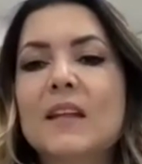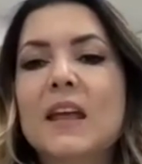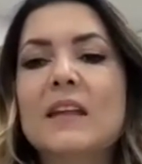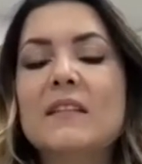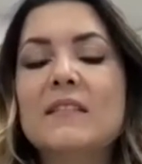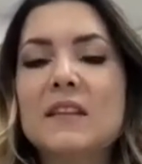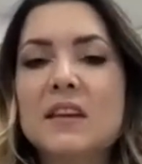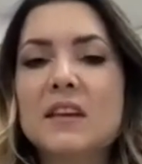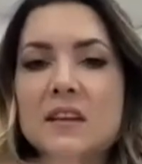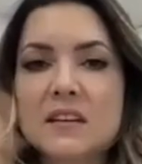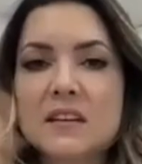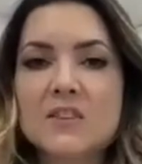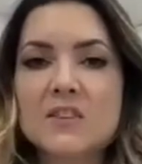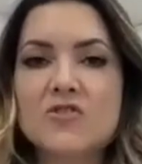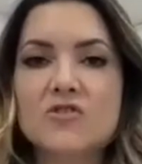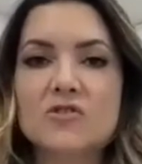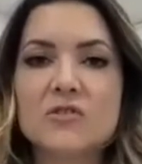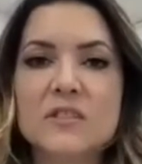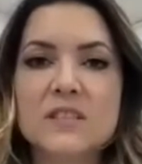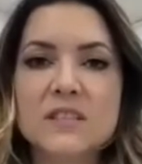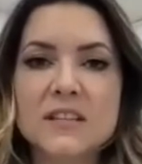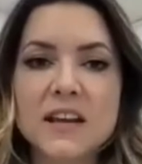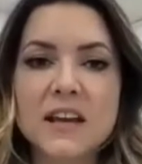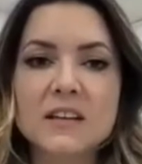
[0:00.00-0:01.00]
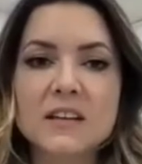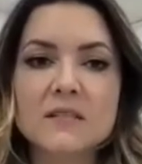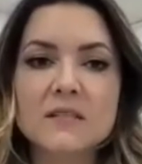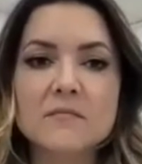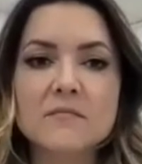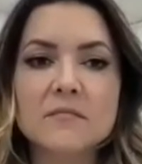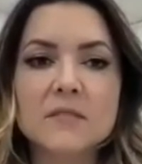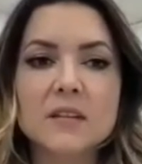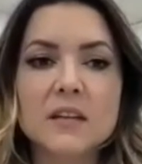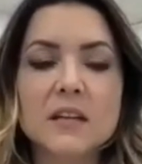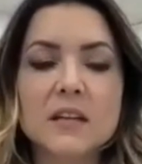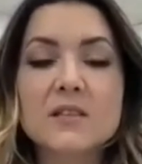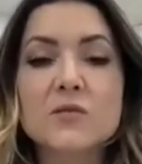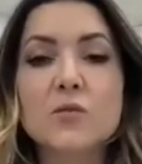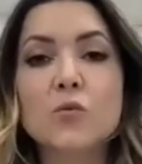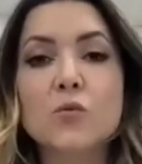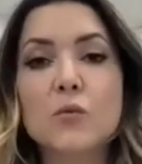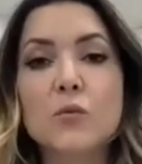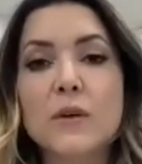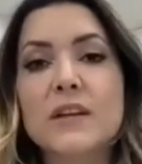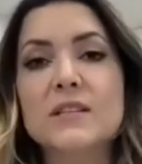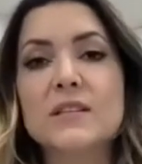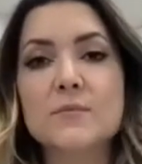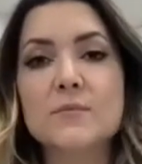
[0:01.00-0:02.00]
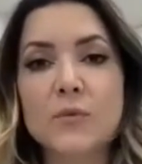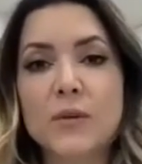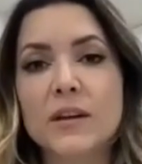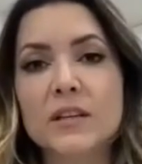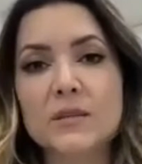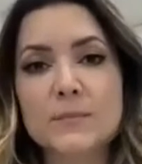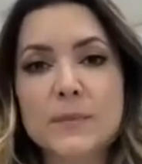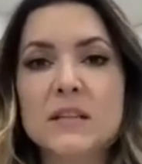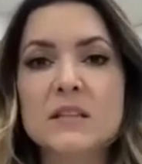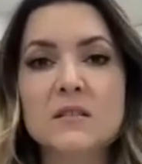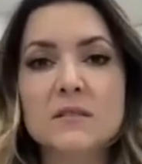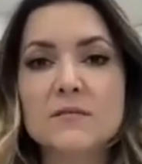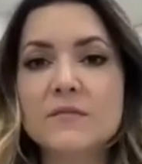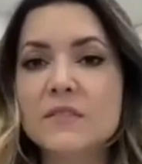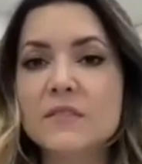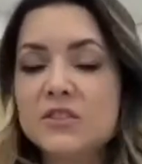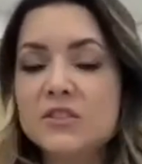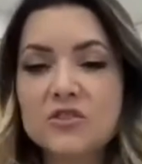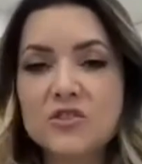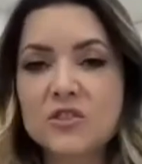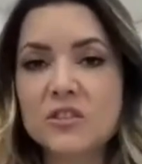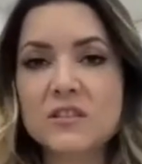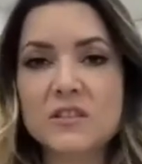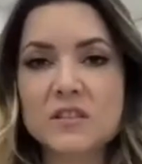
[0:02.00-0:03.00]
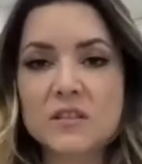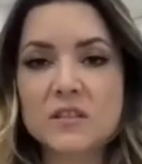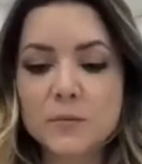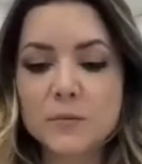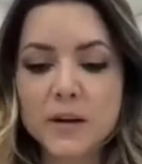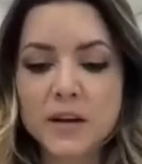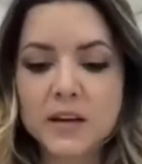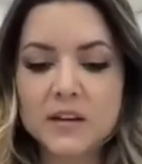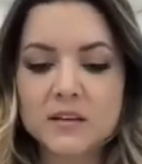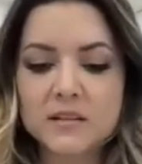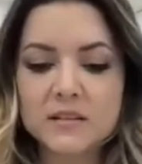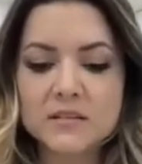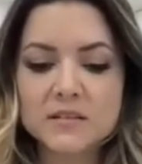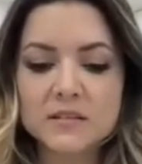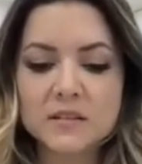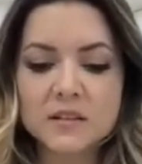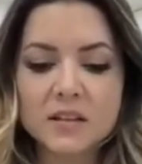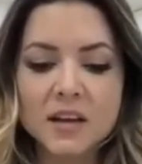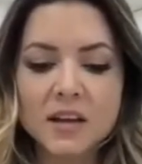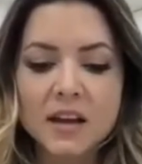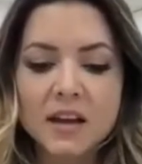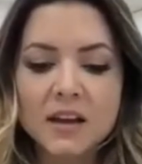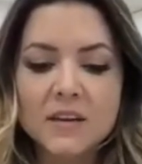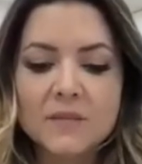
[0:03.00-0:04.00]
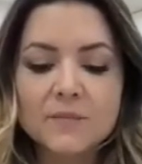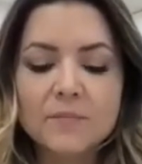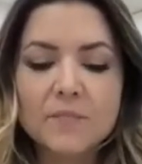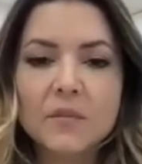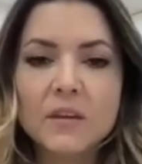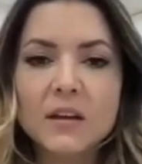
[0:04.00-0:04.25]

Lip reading: the initial set is always more expensive. It's just the way it is, okay?